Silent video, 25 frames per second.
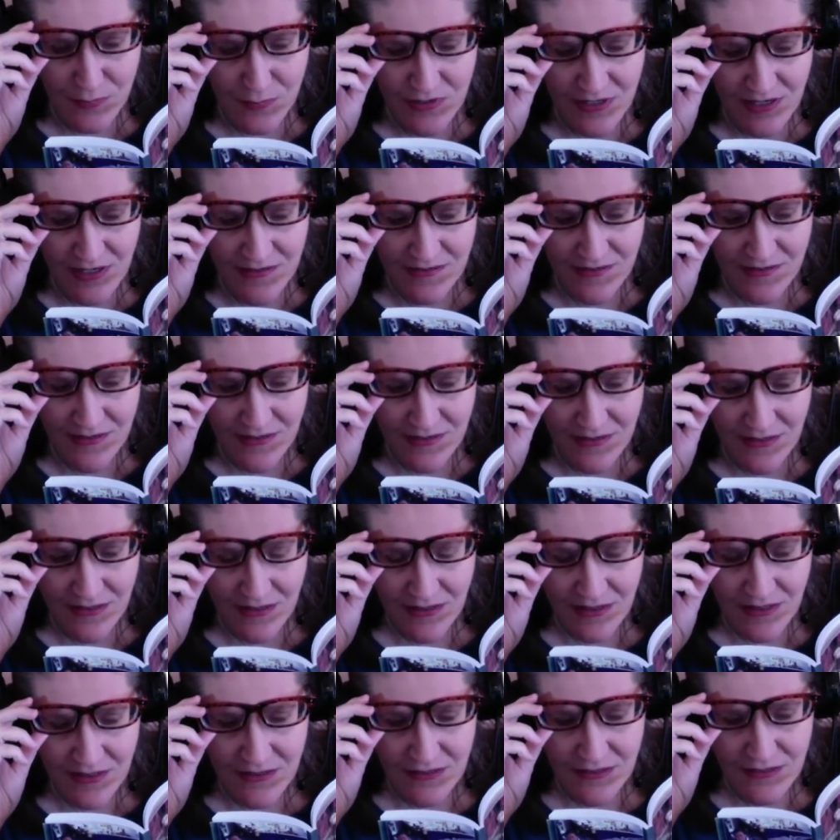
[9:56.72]
present
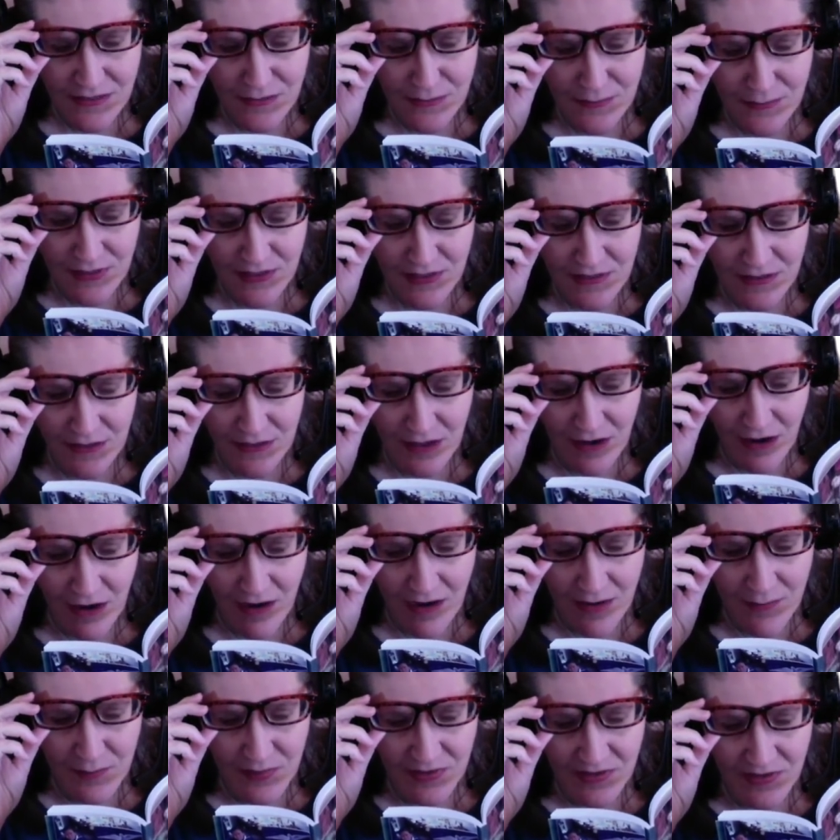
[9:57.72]
to be a
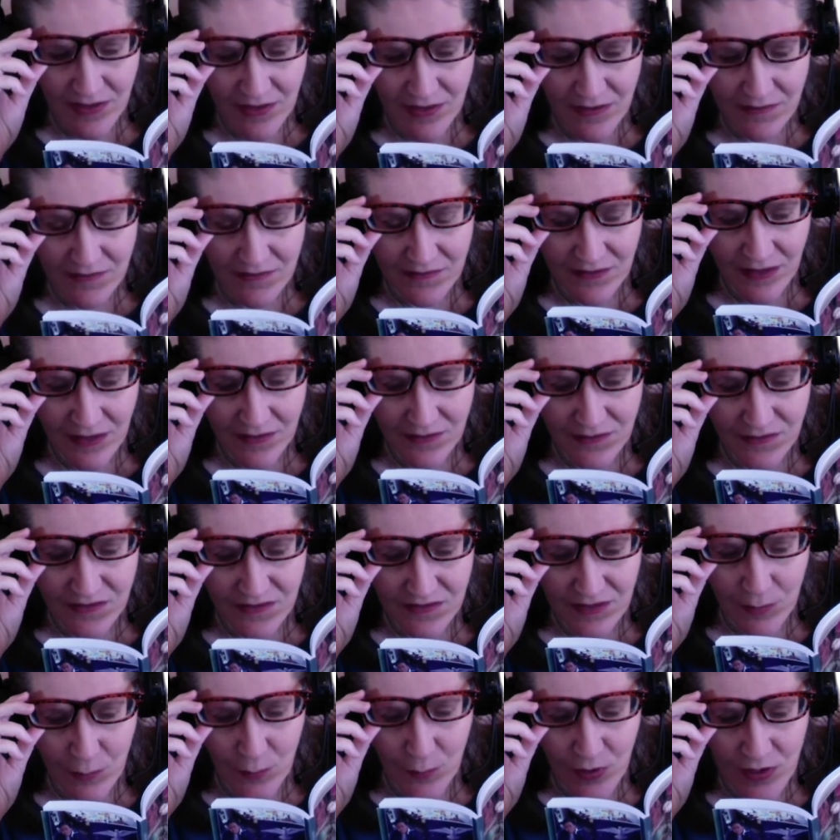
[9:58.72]
complex and
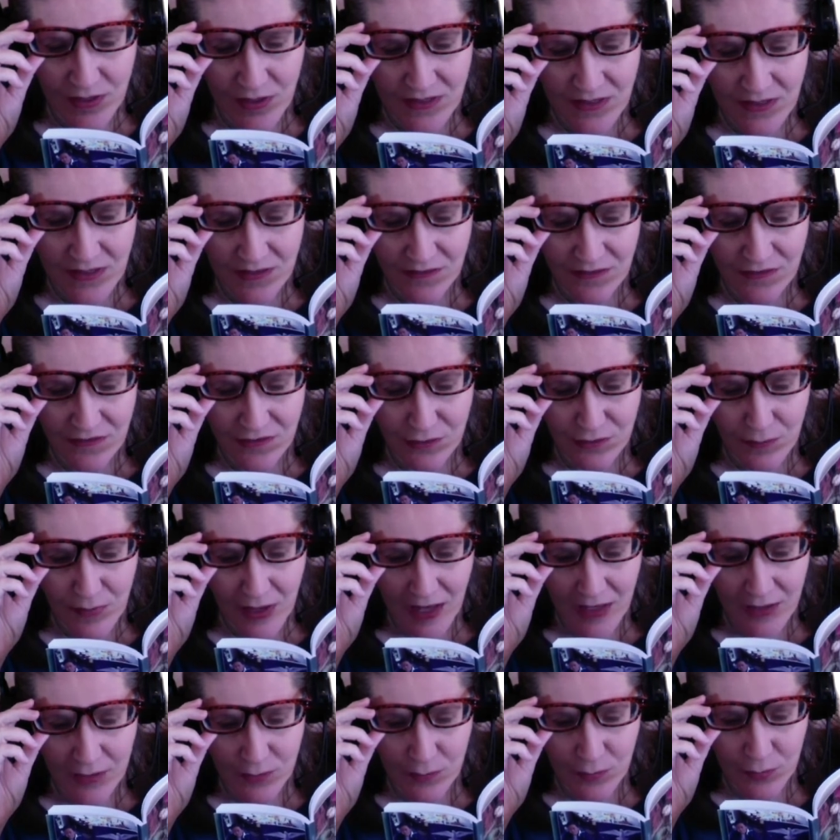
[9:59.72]
somewhat
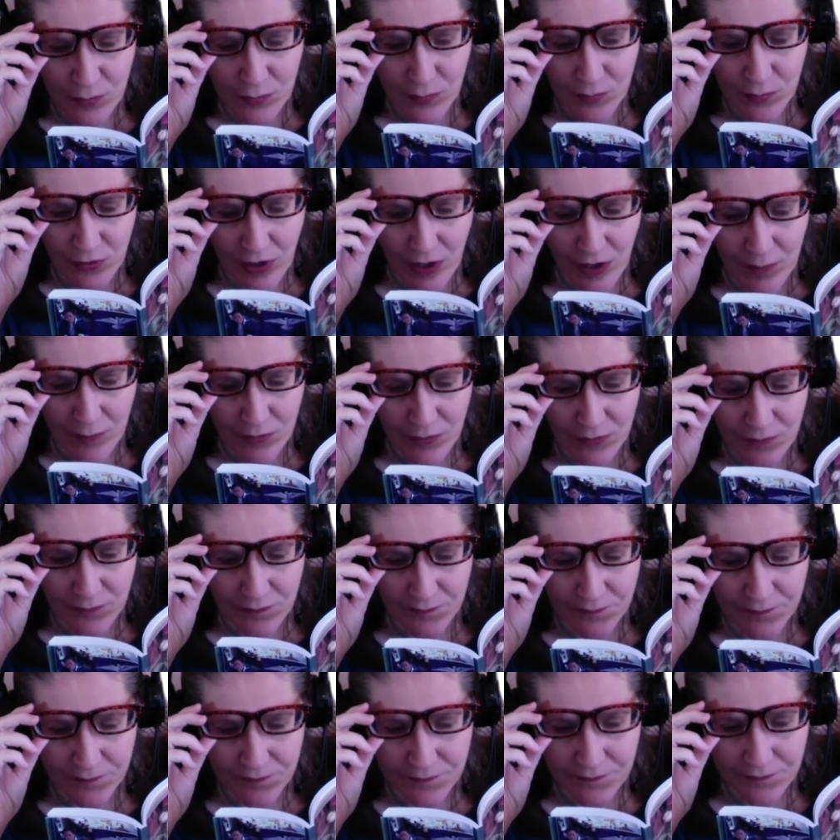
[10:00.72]
insurmountable problem.
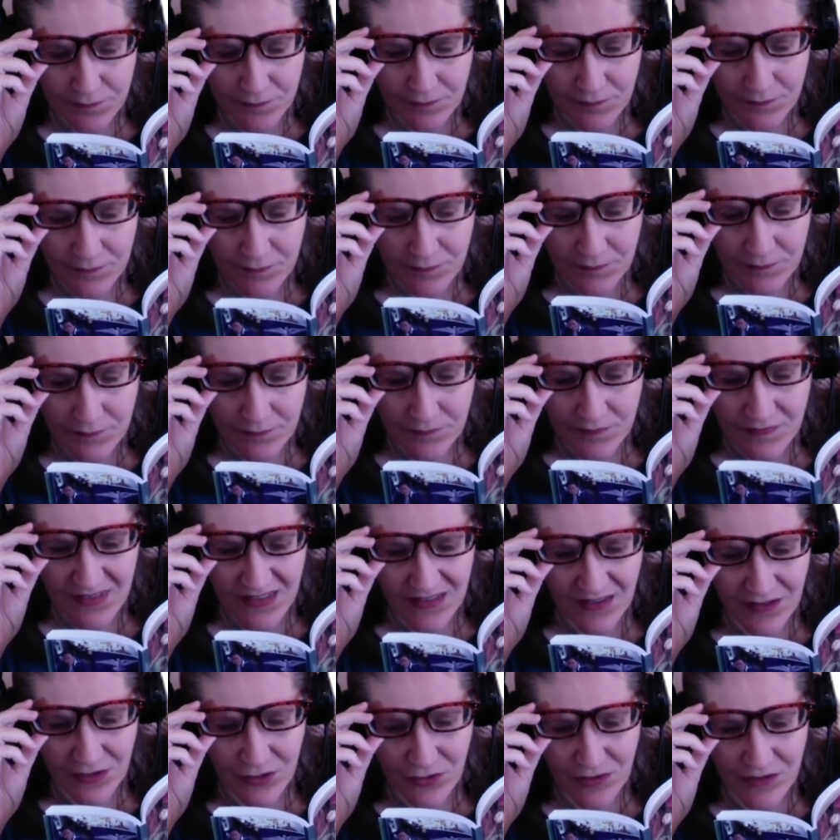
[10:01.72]

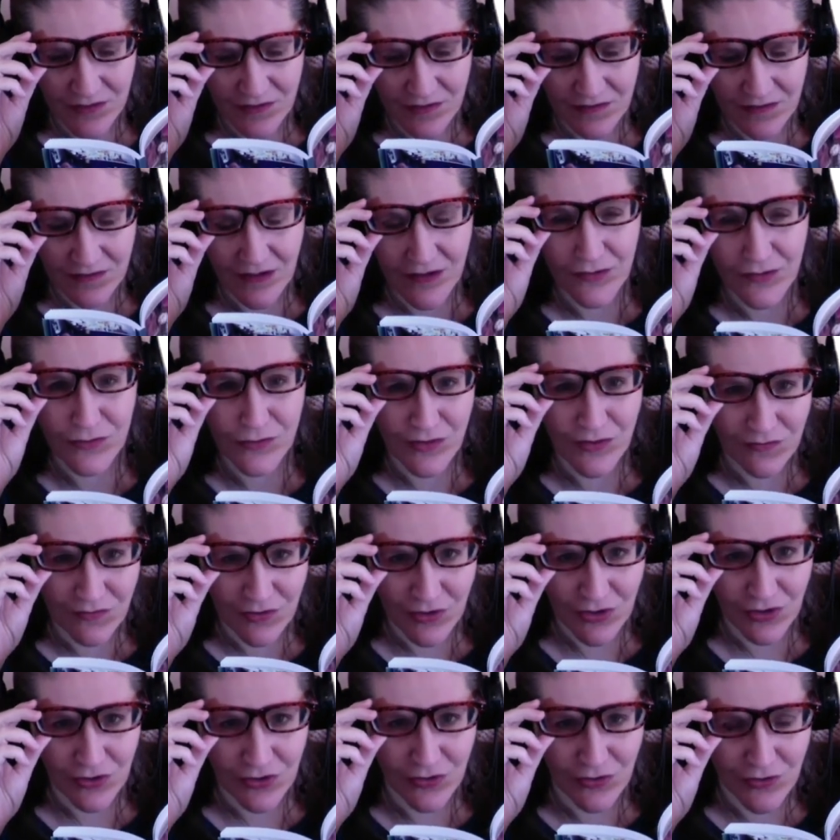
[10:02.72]
Isn't that great to know? You have the
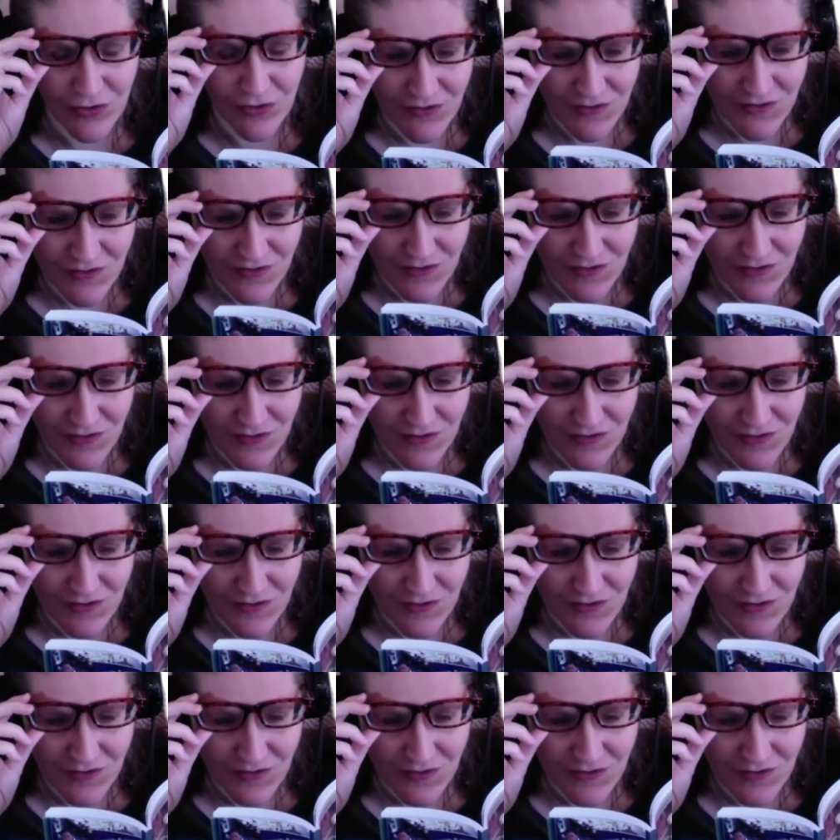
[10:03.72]
courage